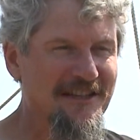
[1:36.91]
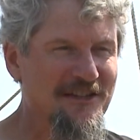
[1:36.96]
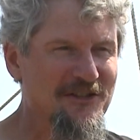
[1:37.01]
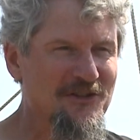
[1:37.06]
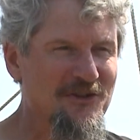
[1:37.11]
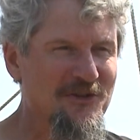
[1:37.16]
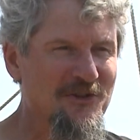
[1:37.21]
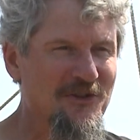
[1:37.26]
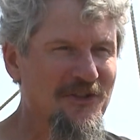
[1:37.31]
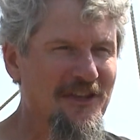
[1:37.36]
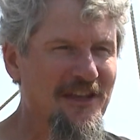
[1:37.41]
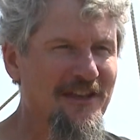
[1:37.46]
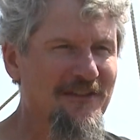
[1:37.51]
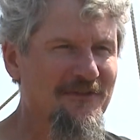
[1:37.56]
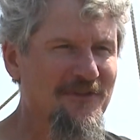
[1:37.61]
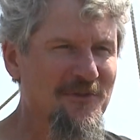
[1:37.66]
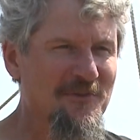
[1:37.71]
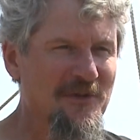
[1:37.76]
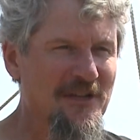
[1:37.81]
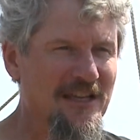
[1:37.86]
a new thing
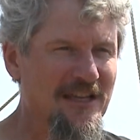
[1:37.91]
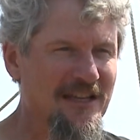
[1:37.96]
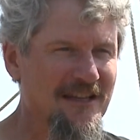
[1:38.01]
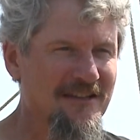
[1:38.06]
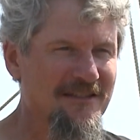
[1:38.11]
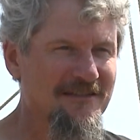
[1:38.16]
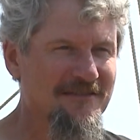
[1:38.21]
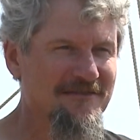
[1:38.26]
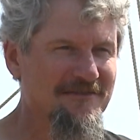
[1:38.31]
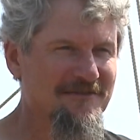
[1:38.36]
for me,